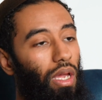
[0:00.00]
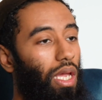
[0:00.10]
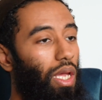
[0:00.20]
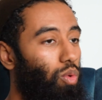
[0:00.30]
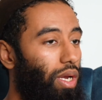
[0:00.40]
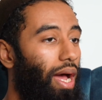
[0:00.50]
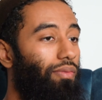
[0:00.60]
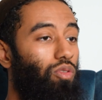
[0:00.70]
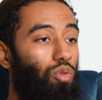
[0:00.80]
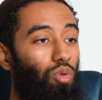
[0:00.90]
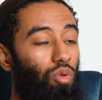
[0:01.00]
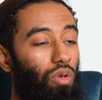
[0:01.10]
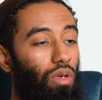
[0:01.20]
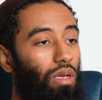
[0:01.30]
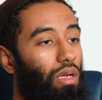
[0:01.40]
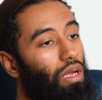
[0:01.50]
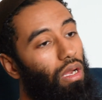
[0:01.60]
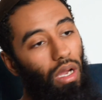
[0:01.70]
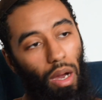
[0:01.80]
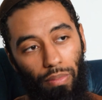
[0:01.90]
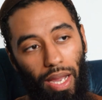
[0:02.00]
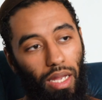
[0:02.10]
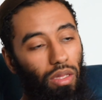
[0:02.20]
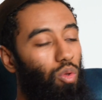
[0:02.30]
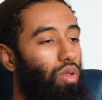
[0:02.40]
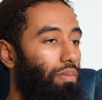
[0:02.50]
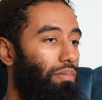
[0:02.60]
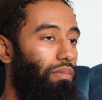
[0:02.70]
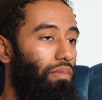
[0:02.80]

he would have to come back and do them,